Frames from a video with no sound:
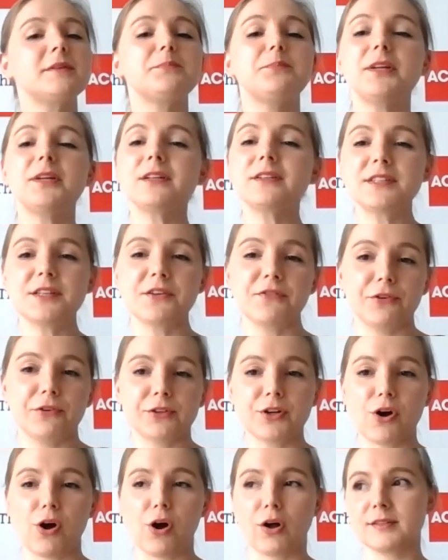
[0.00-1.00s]
build
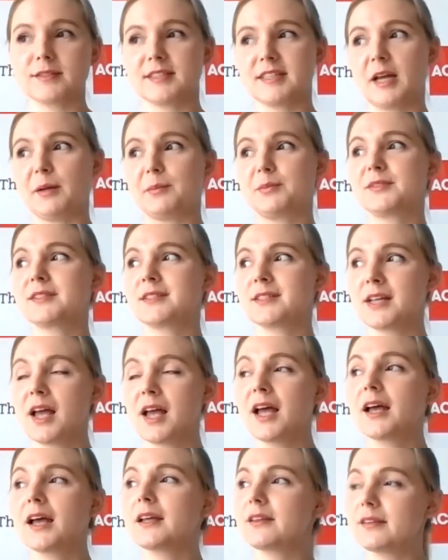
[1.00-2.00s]
different concepts,
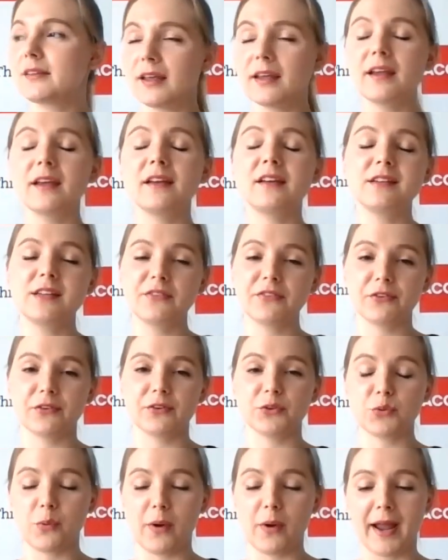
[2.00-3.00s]
think in a
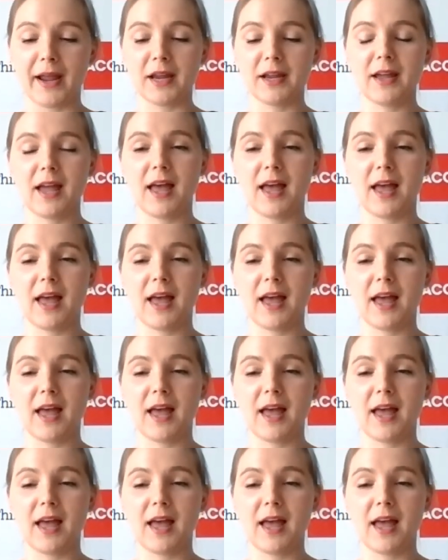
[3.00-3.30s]
different way.